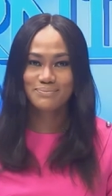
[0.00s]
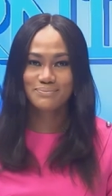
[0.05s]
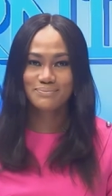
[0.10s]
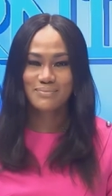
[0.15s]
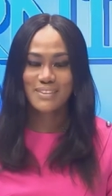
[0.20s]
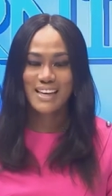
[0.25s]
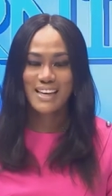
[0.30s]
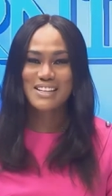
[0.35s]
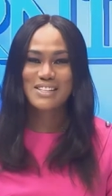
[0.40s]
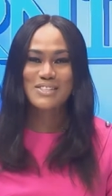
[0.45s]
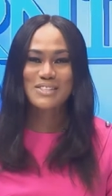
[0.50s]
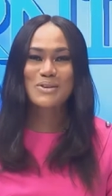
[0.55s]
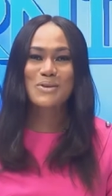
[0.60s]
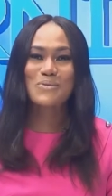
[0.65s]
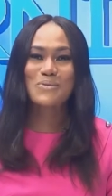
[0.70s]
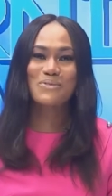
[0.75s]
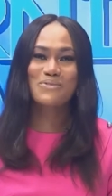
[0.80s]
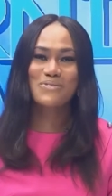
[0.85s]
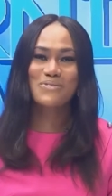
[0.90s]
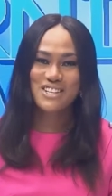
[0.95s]
It is so
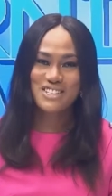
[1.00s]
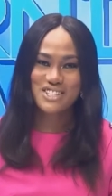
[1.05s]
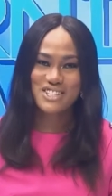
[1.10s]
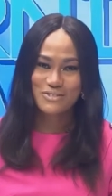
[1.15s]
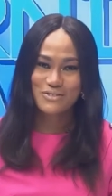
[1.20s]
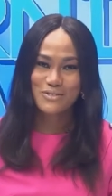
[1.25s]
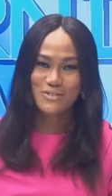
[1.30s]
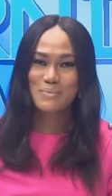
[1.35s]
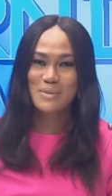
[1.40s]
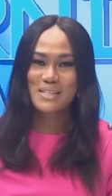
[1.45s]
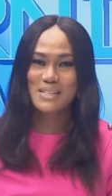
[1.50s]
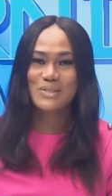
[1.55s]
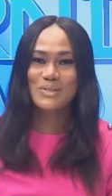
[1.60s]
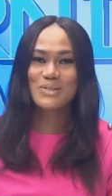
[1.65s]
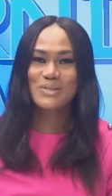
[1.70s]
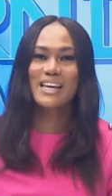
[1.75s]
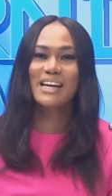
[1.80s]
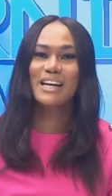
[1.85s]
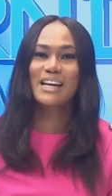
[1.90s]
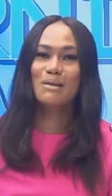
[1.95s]
refreshing for me to see
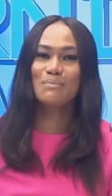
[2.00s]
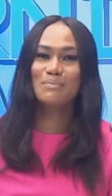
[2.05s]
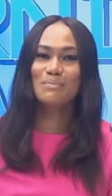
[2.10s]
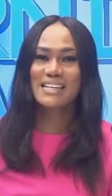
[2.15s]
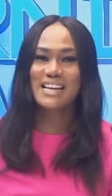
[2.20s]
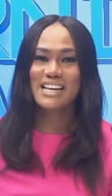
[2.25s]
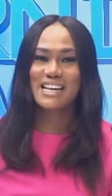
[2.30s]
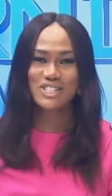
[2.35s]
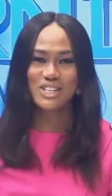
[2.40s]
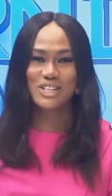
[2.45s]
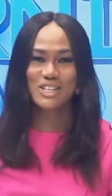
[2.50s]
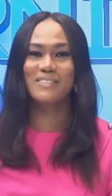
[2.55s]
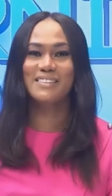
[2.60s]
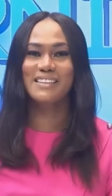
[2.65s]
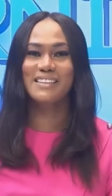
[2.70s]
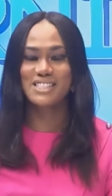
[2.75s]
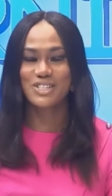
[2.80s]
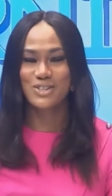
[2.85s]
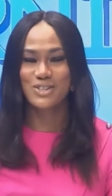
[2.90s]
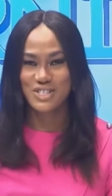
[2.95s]
a combination of
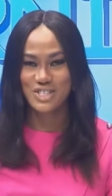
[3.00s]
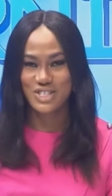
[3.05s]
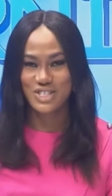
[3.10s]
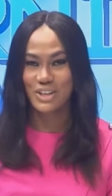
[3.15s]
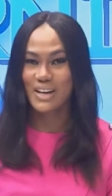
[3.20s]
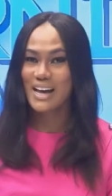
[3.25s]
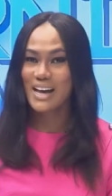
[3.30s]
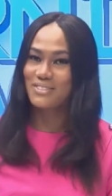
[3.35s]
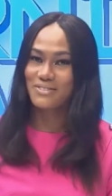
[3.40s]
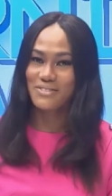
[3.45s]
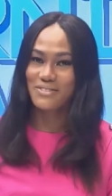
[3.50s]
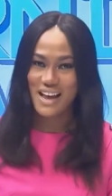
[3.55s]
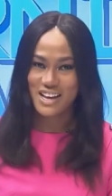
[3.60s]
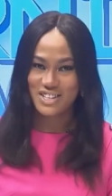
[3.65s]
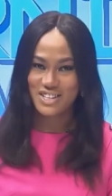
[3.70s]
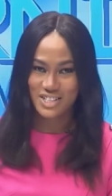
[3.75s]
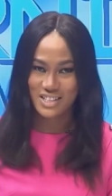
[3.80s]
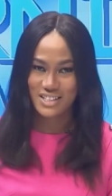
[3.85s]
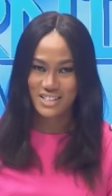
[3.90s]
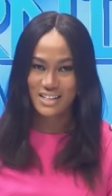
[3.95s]
literature and
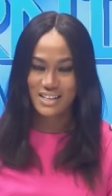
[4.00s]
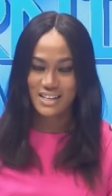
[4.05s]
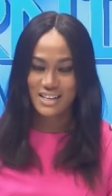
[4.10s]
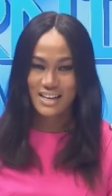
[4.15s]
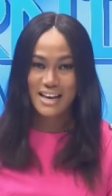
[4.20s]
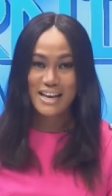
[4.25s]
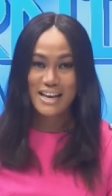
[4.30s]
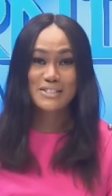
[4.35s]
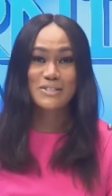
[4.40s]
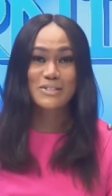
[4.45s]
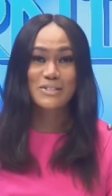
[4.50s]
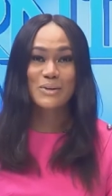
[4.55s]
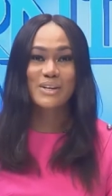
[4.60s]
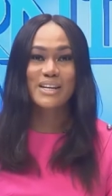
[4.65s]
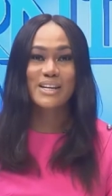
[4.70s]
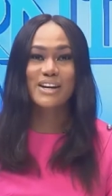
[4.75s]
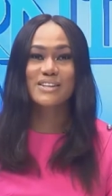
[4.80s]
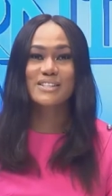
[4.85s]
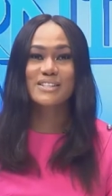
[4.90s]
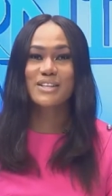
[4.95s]
fashion and so
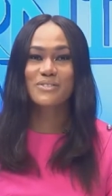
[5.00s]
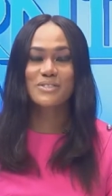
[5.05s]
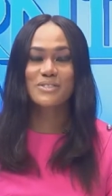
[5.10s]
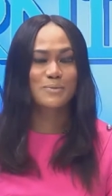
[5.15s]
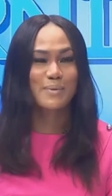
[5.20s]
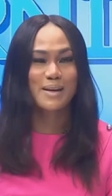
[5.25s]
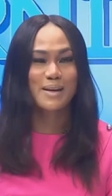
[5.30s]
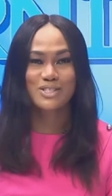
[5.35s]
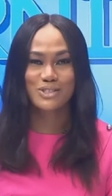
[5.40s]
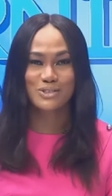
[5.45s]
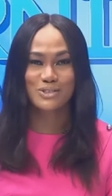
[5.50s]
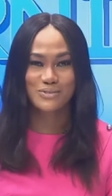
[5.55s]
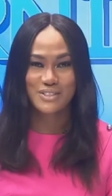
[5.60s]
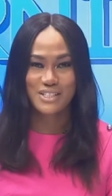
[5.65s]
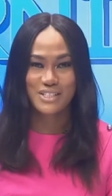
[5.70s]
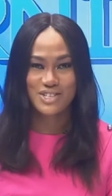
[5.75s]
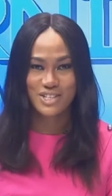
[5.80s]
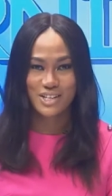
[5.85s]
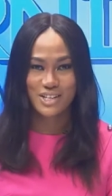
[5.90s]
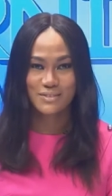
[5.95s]
here is a special
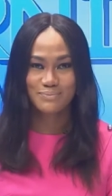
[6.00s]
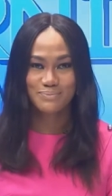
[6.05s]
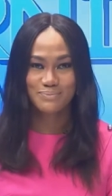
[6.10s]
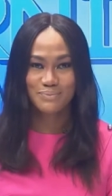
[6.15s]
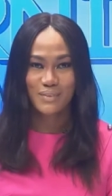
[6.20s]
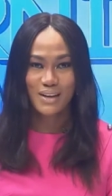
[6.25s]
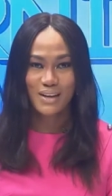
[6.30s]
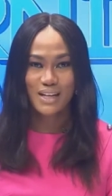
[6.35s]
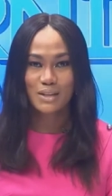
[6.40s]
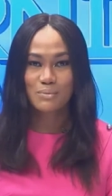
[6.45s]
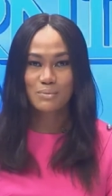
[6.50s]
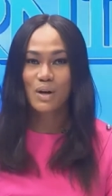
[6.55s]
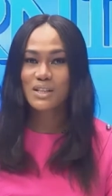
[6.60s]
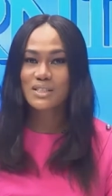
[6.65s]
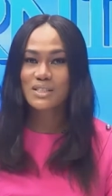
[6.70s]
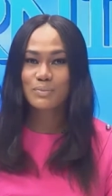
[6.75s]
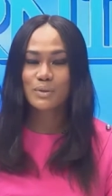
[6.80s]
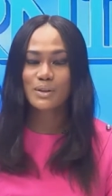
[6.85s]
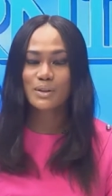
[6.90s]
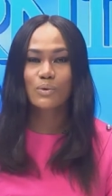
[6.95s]
feature on a
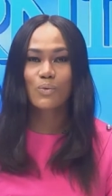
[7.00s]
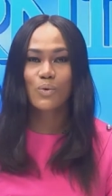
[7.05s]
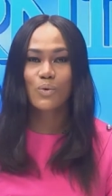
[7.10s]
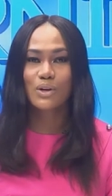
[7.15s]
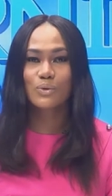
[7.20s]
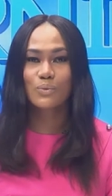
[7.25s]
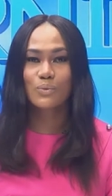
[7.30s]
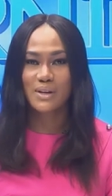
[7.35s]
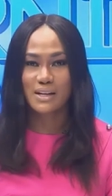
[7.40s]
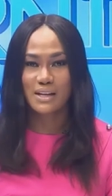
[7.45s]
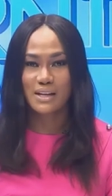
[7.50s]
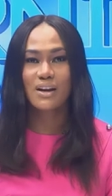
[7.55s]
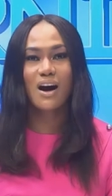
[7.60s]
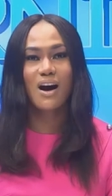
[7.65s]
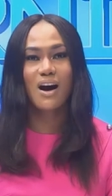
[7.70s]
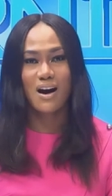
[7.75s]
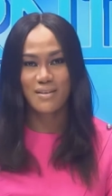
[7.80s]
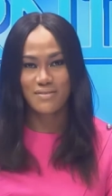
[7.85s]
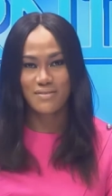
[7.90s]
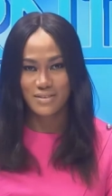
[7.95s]
multiple award-winning
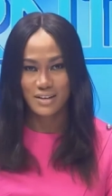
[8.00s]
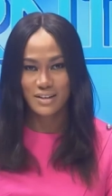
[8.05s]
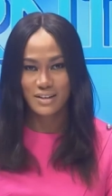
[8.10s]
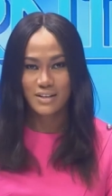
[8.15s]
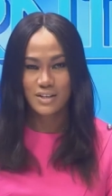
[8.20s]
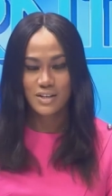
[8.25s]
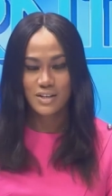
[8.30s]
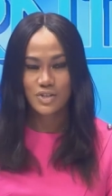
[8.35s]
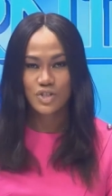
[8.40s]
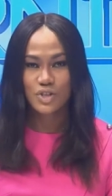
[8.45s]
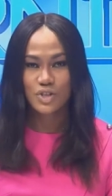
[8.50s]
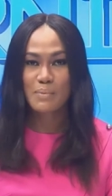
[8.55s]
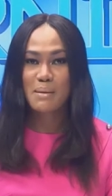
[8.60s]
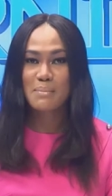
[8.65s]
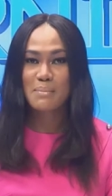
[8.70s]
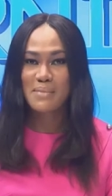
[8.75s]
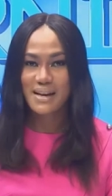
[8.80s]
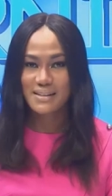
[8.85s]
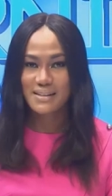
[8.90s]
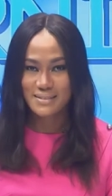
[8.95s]
author,
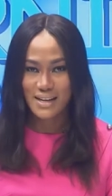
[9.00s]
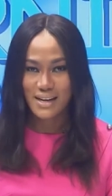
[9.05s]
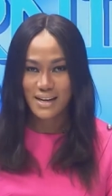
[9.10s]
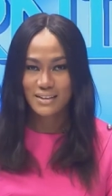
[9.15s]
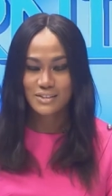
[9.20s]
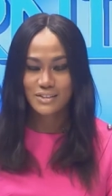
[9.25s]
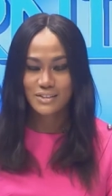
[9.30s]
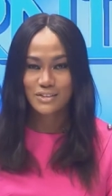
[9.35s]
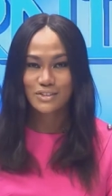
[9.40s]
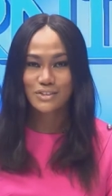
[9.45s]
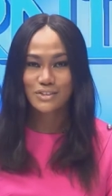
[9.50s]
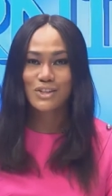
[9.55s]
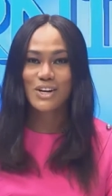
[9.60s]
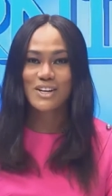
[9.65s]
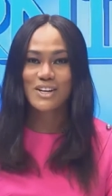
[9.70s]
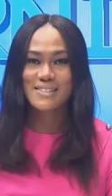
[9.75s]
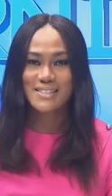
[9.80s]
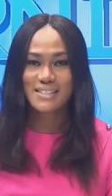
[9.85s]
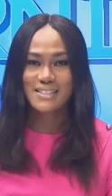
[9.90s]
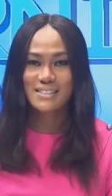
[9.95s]
Chimamanda
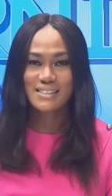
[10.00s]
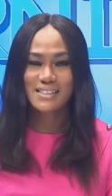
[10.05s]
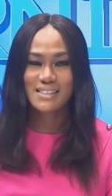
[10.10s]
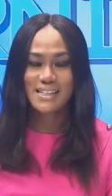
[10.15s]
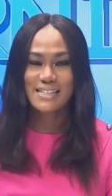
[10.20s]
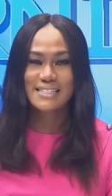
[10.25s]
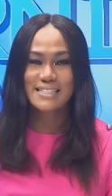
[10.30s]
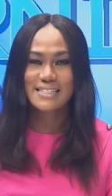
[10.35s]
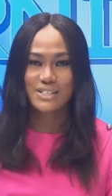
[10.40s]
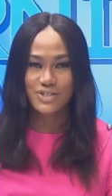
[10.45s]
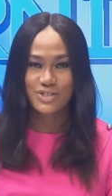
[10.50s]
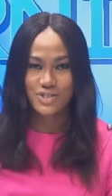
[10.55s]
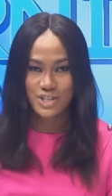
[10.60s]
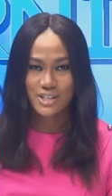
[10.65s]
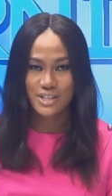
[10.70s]
Ngozi Adichie.